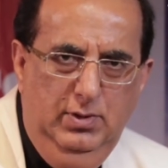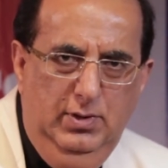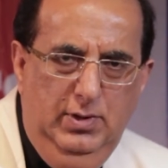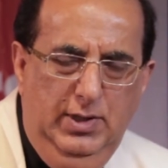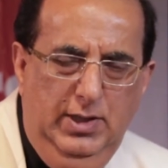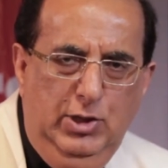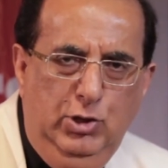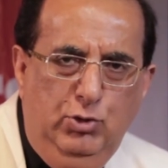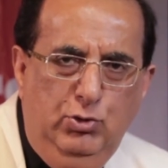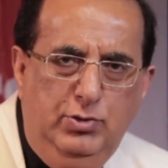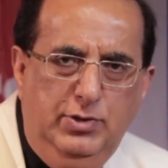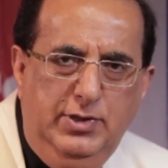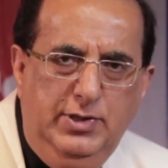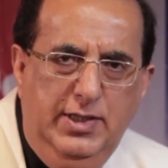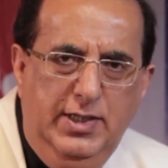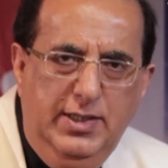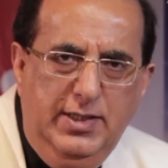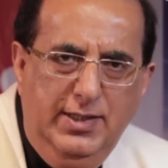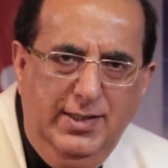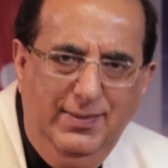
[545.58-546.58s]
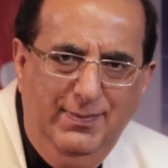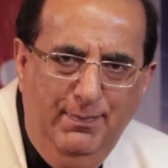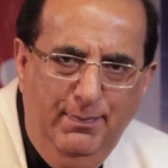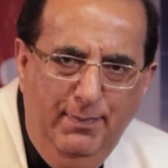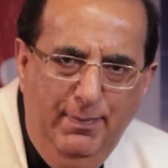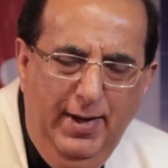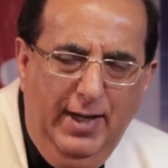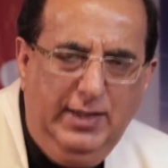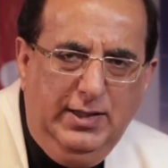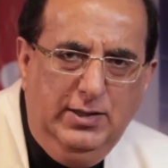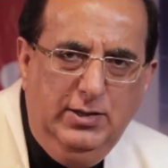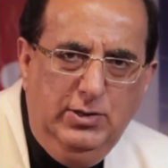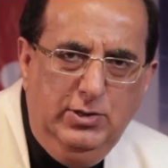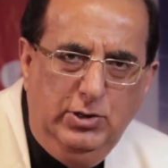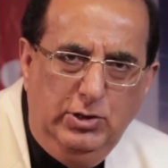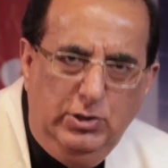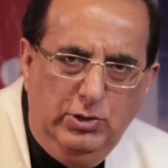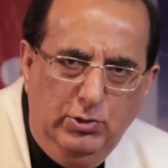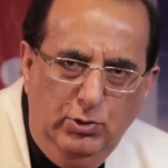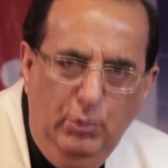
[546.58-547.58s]
and to create an impact
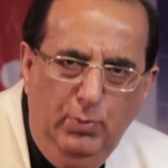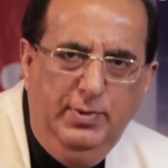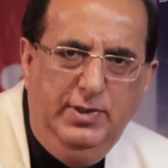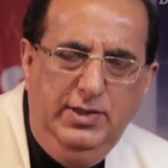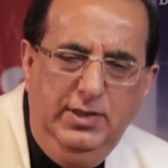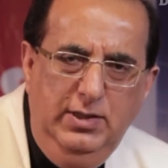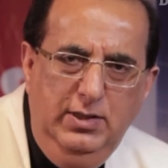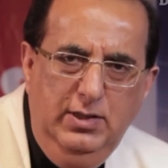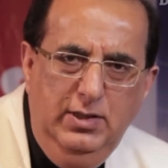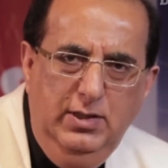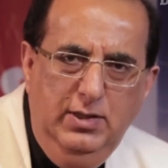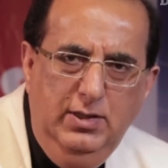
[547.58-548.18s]
globally